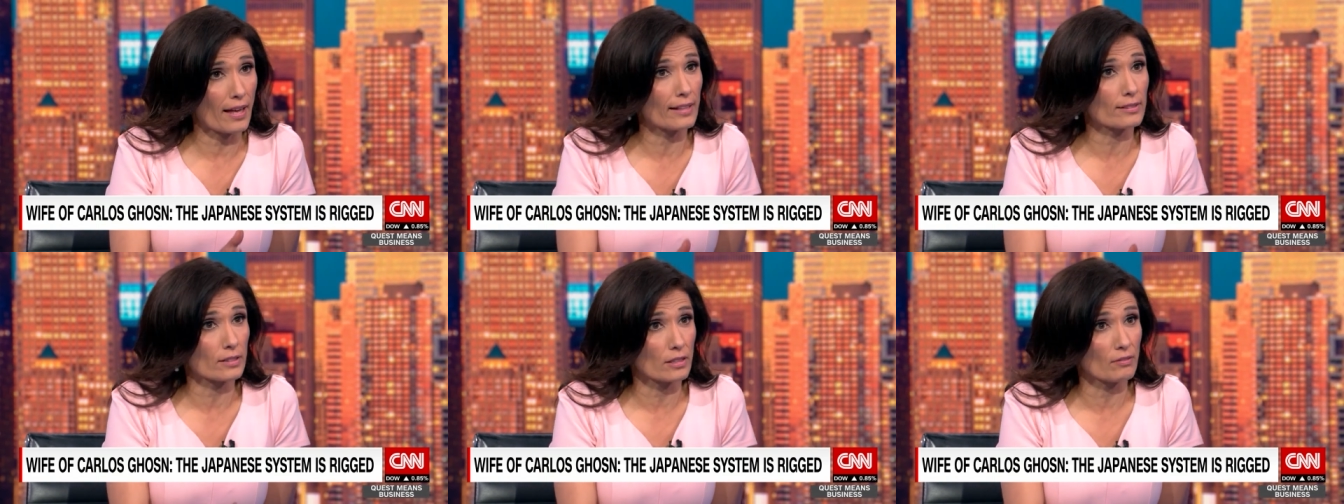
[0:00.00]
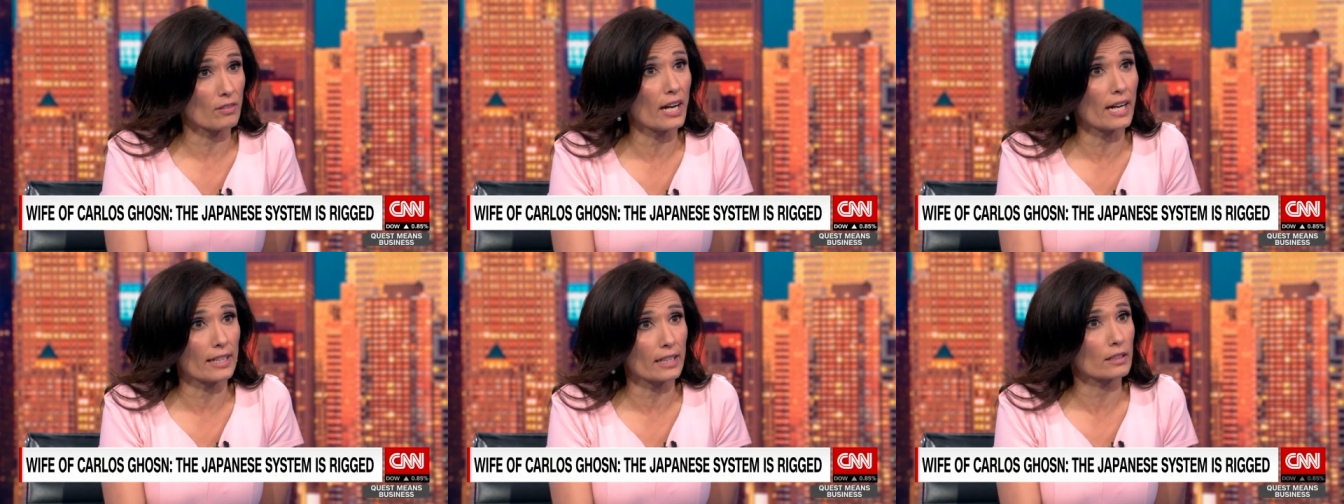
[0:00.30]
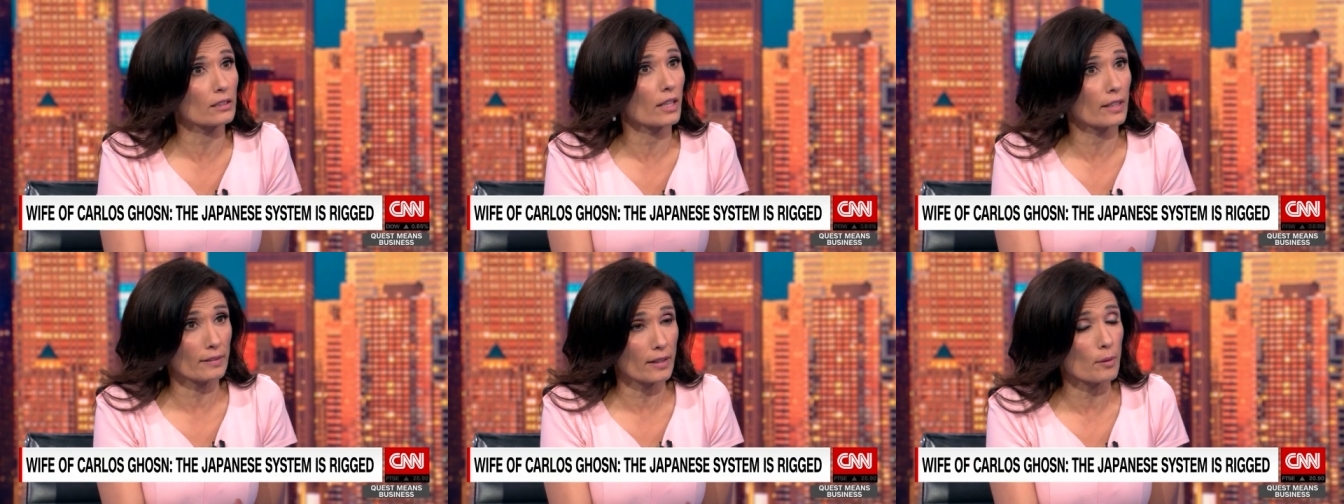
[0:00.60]
that
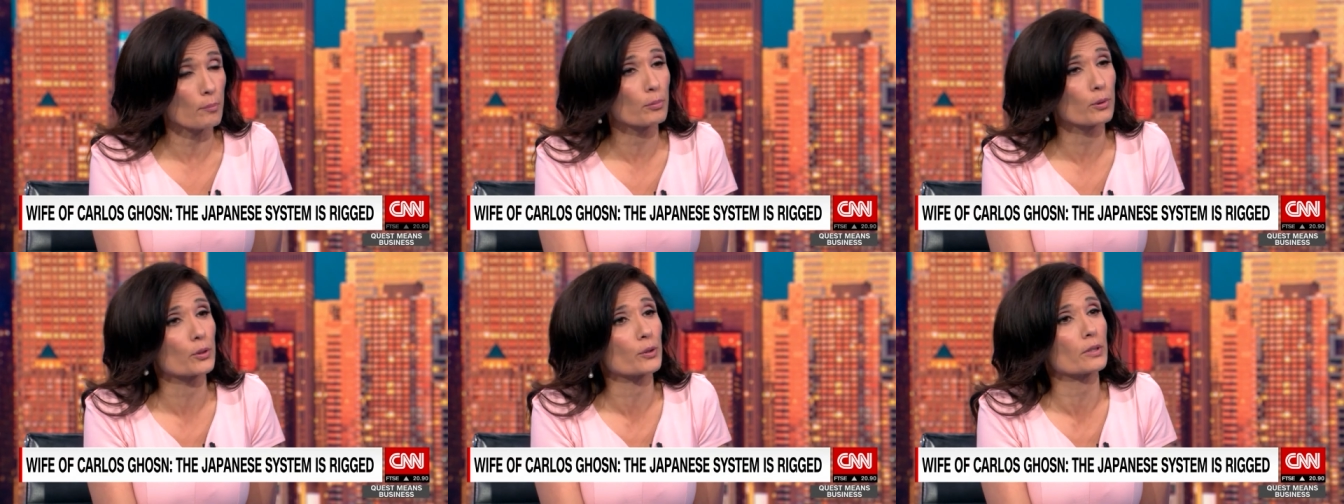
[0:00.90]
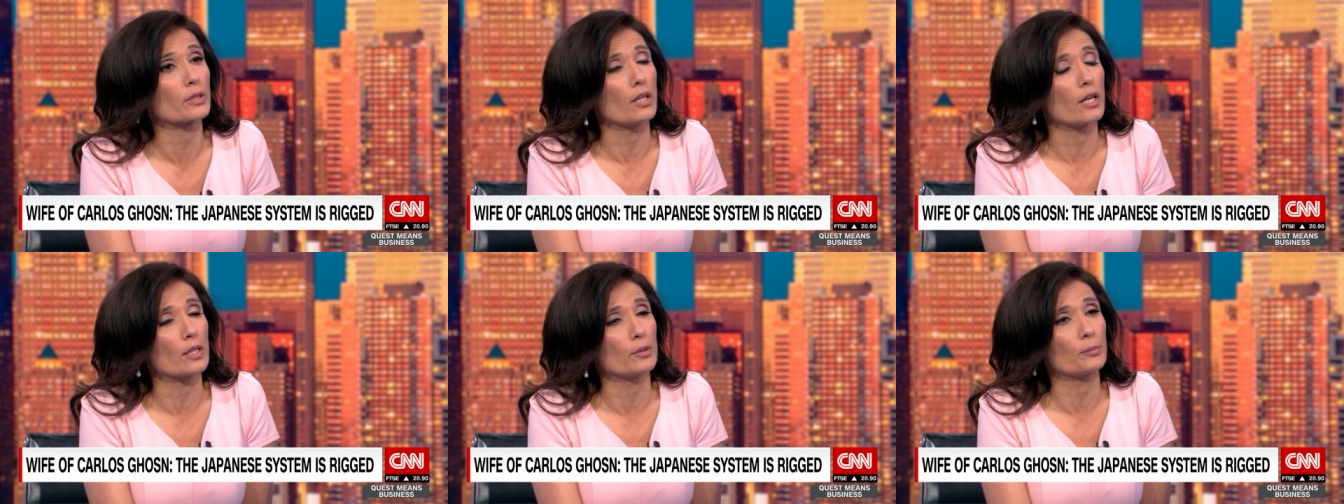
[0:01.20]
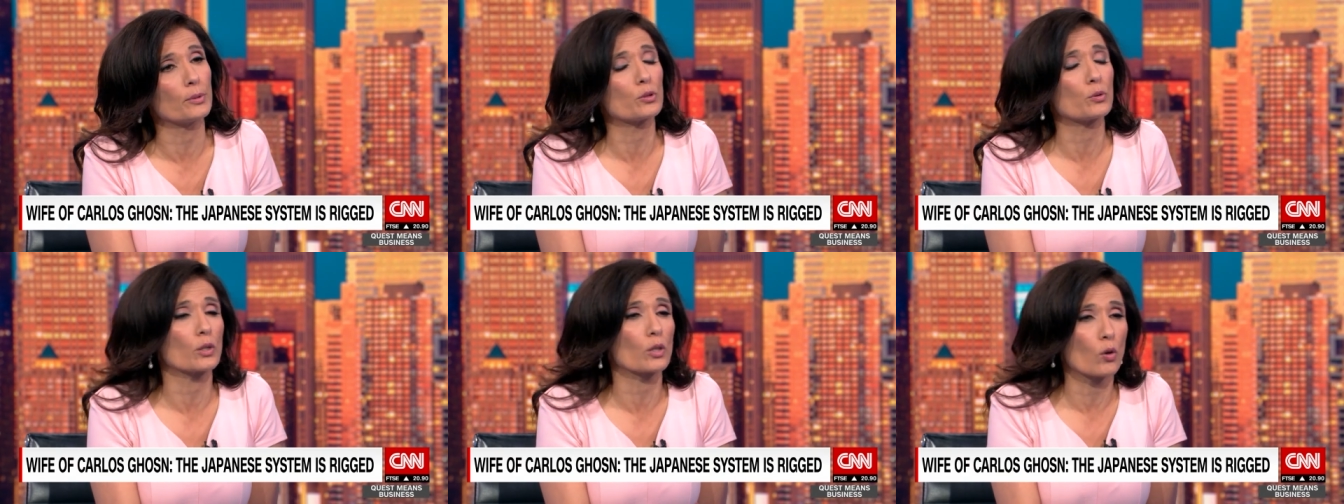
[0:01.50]
dividing line, that blurred
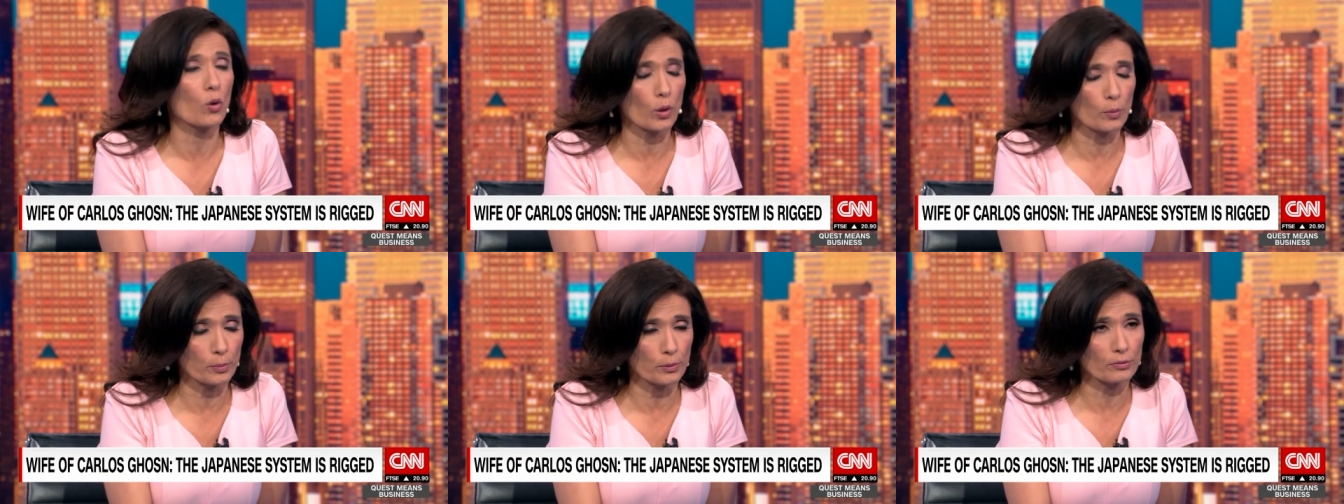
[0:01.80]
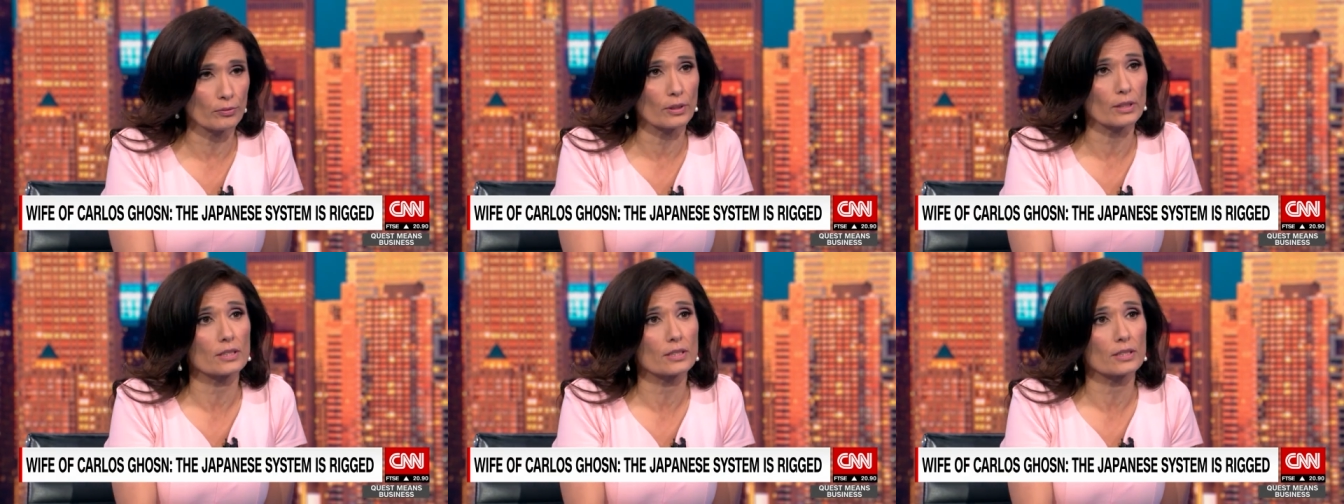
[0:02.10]
line between corporate